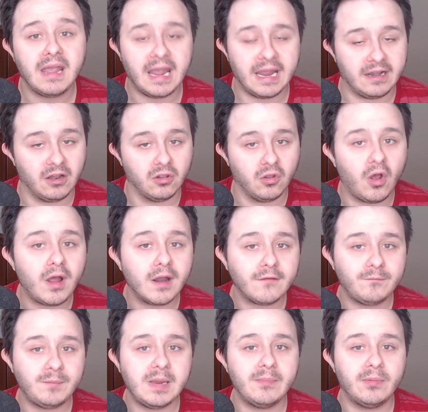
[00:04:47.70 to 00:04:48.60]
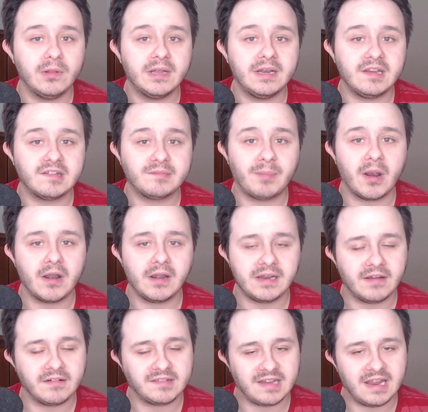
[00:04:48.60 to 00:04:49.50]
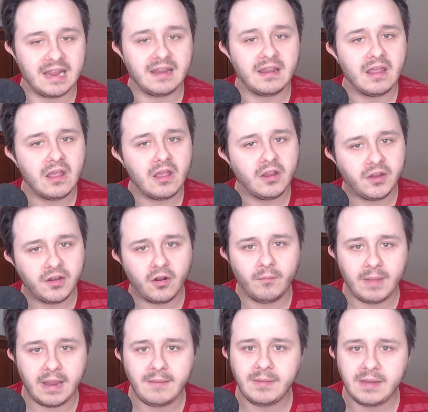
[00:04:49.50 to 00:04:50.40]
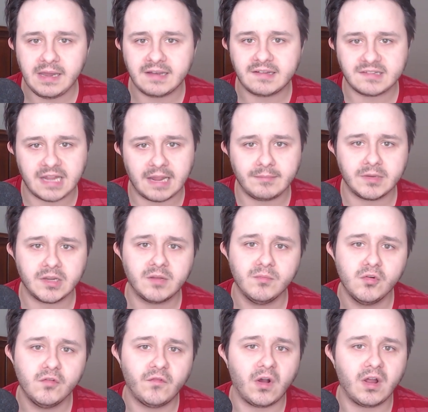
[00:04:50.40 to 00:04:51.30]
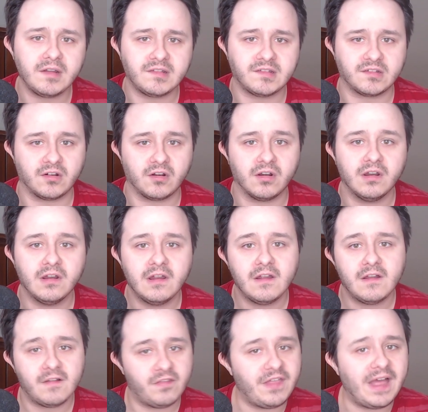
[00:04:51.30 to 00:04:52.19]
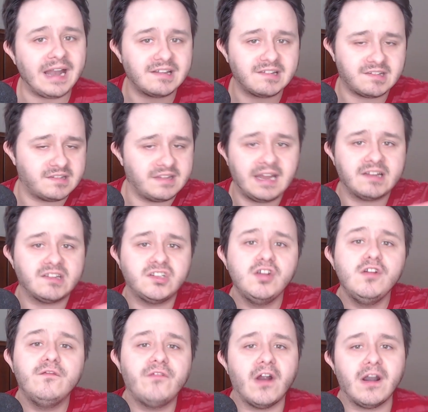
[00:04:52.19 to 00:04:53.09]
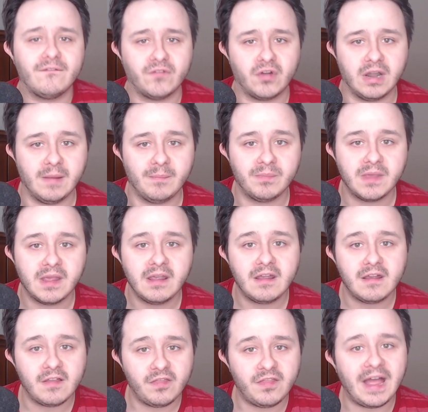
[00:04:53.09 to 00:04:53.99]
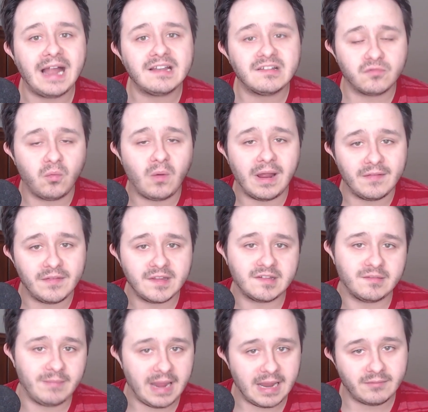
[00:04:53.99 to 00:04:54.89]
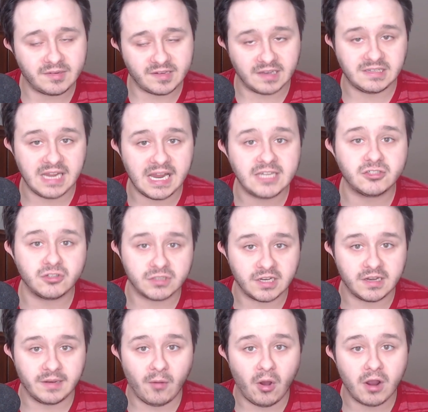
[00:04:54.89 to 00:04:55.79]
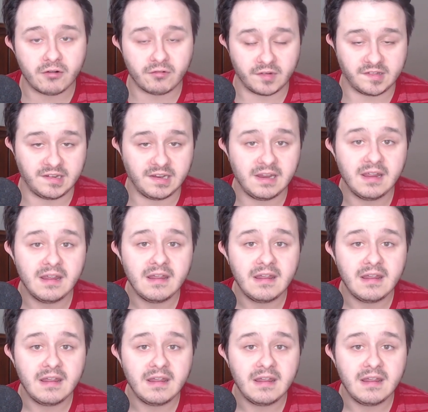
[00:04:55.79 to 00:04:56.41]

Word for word: and a lot of people in this party are saying, you know, maybe it's time to move on, sir, that's, that's too far for him. That's why this man was a danger to democracy,